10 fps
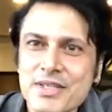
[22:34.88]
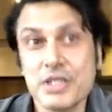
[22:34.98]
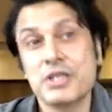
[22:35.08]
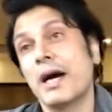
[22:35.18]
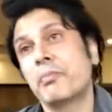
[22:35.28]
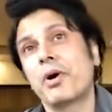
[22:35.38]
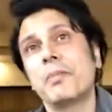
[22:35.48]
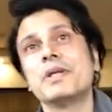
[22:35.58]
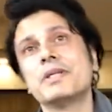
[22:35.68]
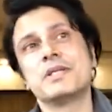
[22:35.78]
It's
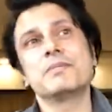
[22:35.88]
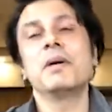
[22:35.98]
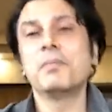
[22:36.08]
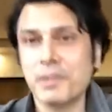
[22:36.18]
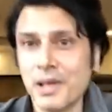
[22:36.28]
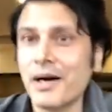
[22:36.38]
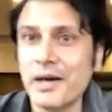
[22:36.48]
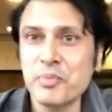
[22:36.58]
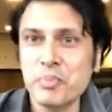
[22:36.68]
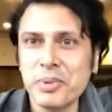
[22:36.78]
probably in my
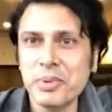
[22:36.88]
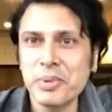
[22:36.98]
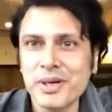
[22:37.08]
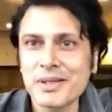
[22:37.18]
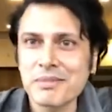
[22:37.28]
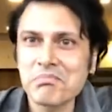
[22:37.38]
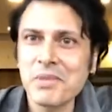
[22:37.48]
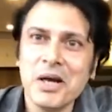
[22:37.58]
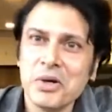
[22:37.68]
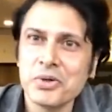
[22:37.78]
blood, but
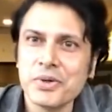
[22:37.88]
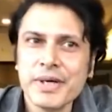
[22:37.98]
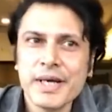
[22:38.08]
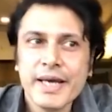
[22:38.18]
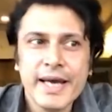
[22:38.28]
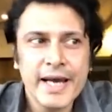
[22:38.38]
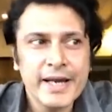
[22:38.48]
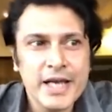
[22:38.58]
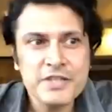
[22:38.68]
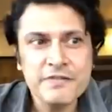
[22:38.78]
I don't know. And
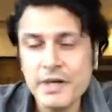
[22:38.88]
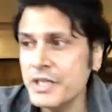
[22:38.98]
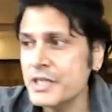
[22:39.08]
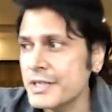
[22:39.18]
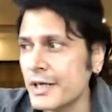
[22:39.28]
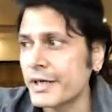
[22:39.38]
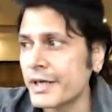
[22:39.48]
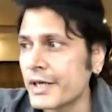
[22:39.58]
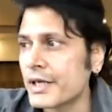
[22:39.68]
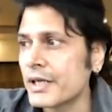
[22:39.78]
as far as
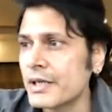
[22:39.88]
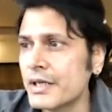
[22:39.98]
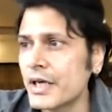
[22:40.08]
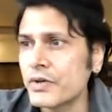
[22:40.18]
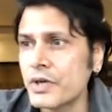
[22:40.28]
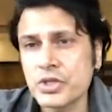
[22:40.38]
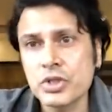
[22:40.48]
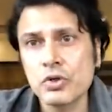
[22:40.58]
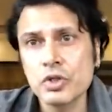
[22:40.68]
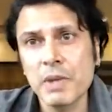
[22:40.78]
interior
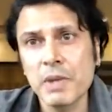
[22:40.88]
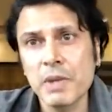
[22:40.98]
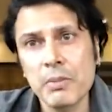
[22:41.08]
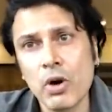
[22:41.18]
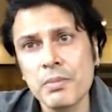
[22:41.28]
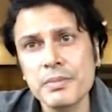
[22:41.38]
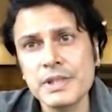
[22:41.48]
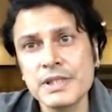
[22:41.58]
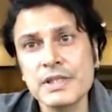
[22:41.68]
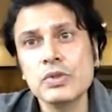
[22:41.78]
decoration goes, my mom
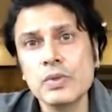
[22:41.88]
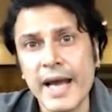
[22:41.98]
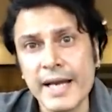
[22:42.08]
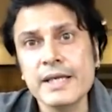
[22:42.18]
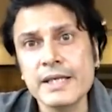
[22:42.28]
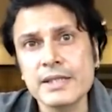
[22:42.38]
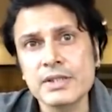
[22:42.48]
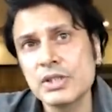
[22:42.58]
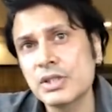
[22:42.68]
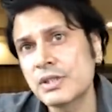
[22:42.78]
is into
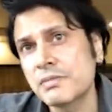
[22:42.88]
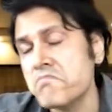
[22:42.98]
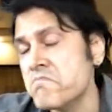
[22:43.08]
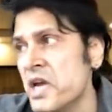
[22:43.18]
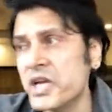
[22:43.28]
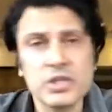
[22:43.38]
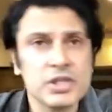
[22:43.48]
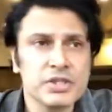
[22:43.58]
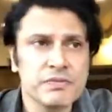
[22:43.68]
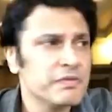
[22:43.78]
antiques. She's
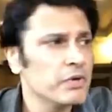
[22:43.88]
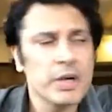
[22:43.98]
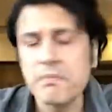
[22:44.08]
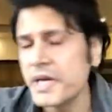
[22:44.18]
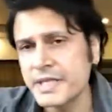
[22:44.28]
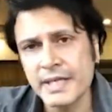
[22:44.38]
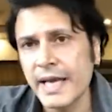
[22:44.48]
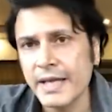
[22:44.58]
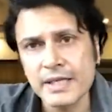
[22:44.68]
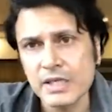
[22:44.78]
majorly, we've got
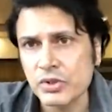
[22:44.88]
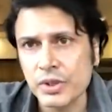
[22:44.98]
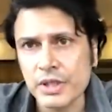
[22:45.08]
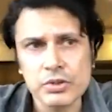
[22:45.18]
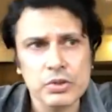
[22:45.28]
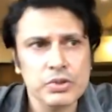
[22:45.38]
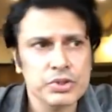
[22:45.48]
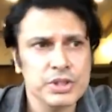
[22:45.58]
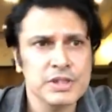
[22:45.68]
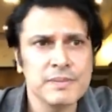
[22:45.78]
amazing antiques. Okay, so
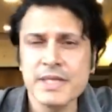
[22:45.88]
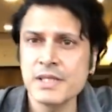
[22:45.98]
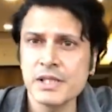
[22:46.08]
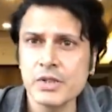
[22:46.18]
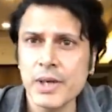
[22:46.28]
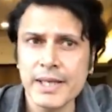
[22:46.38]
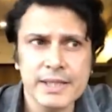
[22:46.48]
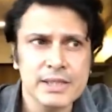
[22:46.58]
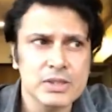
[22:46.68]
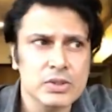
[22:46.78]
she's majorly into
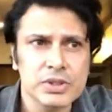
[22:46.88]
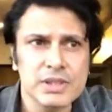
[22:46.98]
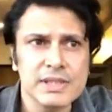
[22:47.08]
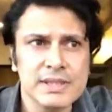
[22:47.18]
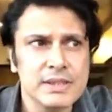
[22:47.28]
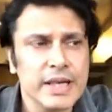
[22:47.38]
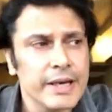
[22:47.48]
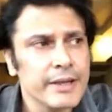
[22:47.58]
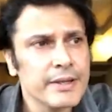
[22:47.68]
antiques, she deals in that.